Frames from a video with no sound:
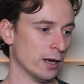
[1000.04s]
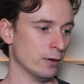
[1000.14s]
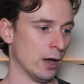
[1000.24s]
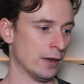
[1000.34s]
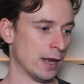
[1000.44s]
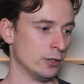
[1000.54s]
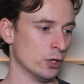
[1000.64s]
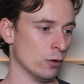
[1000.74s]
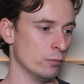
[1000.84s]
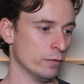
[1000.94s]
and then, you
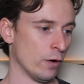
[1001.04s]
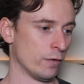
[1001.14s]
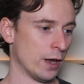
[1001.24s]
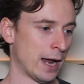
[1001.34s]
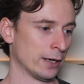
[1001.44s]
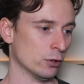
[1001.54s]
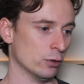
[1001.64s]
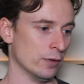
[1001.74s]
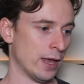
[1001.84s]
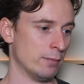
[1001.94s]
know, move off at an
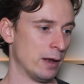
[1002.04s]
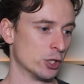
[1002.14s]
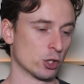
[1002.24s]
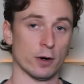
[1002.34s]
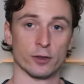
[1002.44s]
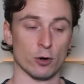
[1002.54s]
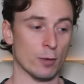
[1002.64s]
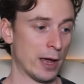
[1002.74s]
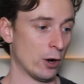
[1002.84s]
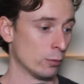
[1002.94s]
angle and then maybe try and throw a
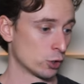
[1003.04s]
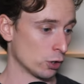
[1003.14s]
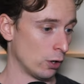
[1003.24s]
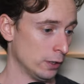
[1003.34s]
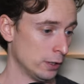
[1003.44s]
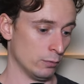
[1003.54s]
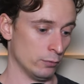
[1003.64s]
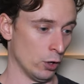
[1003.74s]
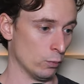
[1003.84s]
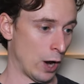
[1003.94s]
bent arm shot?
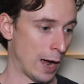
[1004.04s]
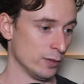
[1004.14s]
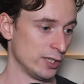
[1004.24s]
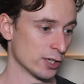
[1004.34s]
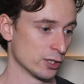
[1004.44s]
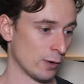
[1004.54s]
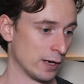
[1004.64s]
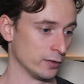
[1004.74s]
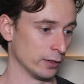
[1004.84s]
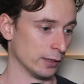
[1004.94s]
No, what happens? He doesn't do
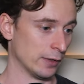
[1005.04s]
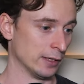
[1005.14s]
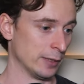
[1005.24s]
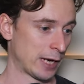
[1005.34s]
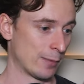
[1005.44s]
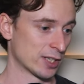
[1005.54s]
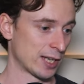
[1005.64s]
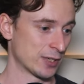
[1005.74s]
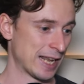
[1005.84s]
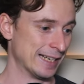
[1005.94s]
anything. And then Liam Cameron
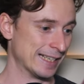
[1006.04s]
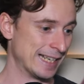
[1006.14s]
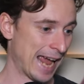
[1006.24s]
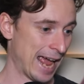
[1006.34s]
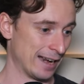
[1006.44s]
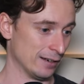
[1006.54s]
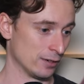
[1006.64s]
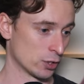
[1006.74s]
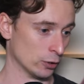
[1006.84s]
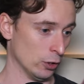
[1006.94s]
steps in again.
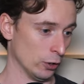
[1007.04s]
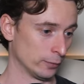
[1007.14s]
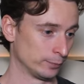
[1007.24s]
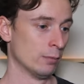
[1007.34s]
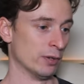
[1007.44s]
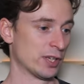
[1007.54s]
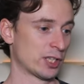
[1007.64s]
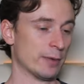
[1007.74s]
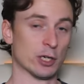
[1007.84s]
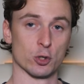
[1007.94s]
So look, but this
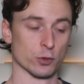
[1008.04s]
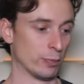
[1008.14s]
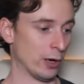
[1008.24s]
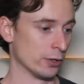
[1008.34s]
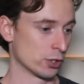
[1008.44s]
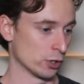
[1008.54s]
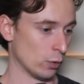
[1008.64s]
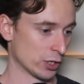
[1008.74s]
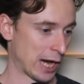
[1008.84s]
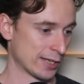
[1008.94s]
time he goes with the punch. So
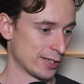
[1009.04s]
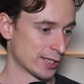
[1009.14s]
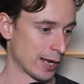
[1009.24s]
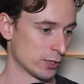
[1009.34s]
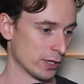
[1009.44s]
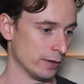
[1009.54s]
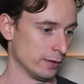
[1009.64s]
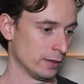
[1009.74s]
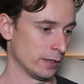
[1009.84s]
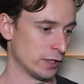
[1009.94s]
watch, as he steps in,
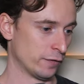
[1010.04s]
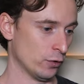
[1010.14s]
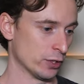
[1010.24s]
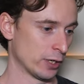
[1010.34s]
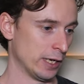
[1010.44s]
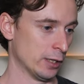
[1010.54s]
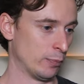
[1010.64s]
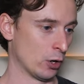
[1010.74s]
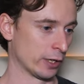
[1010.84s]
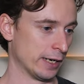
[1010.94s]
his foot's in the
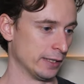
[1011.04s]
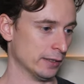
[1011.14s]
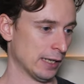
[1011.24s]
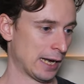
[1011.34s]
pocket and he